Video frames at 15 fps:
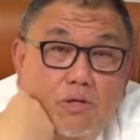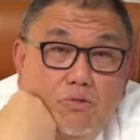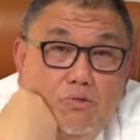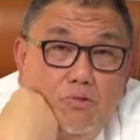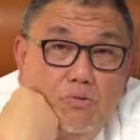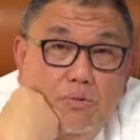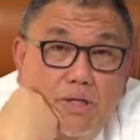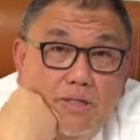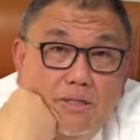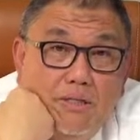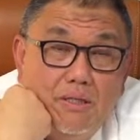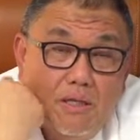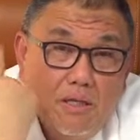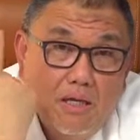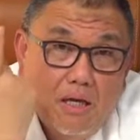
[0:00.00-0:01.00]
you do is
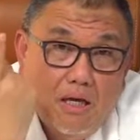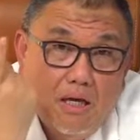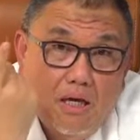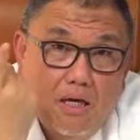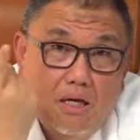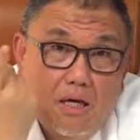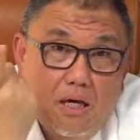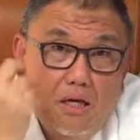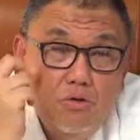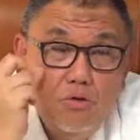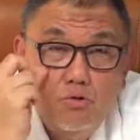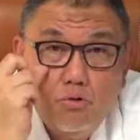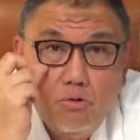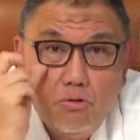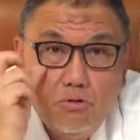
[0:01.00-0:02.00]
you
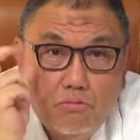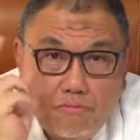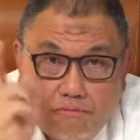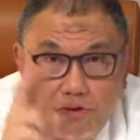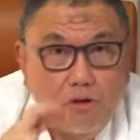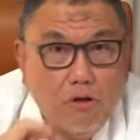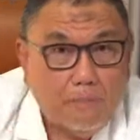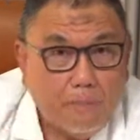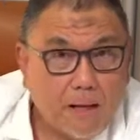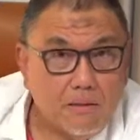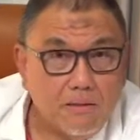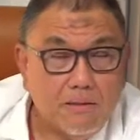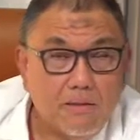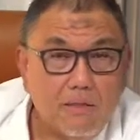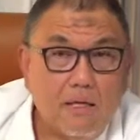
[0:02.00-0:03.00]
should feel your
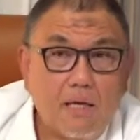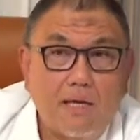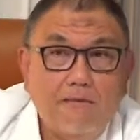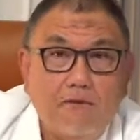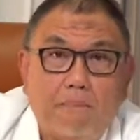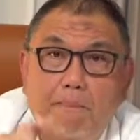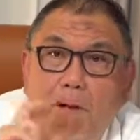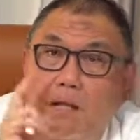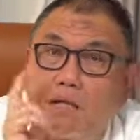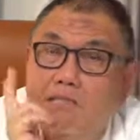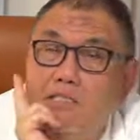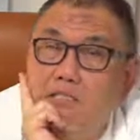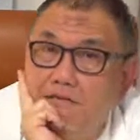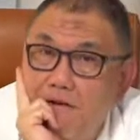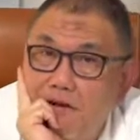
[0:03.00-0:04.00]
pulse. If your pulse
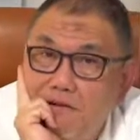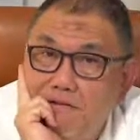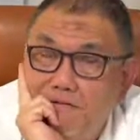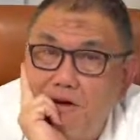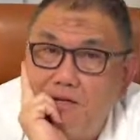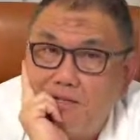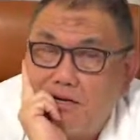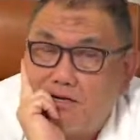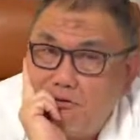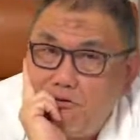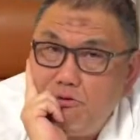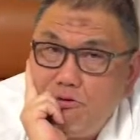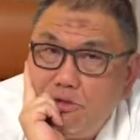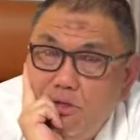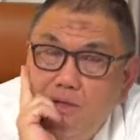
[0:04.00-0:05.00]
is very fast,
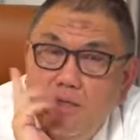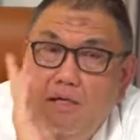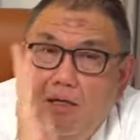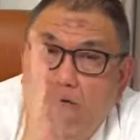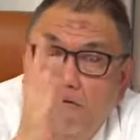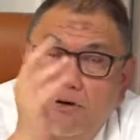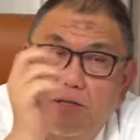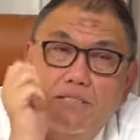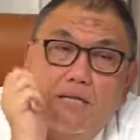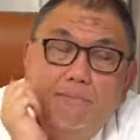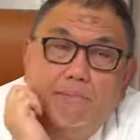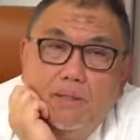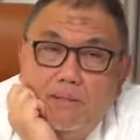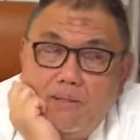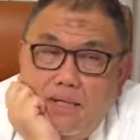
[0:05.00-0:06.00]
unusual. For
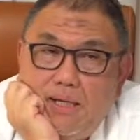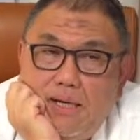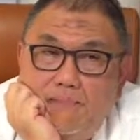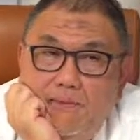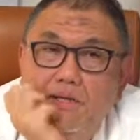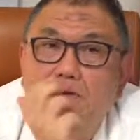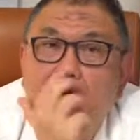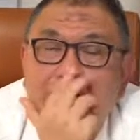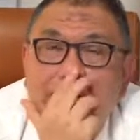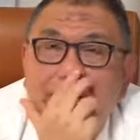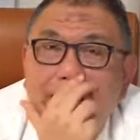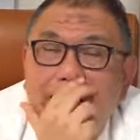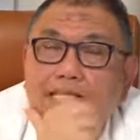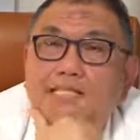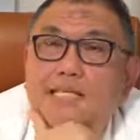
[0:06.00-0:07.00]
example, let me give you an example.
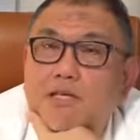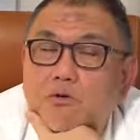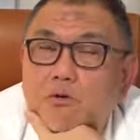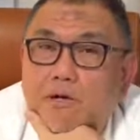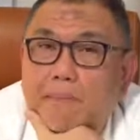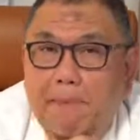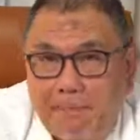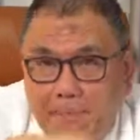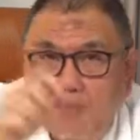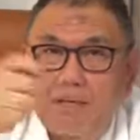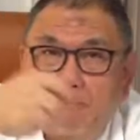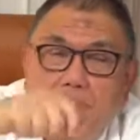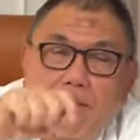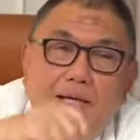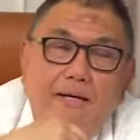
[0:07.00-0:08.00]
Let's say you're a
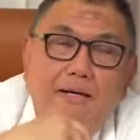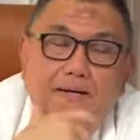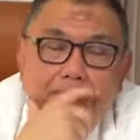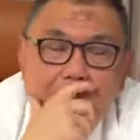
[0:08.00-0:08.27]
badminton player,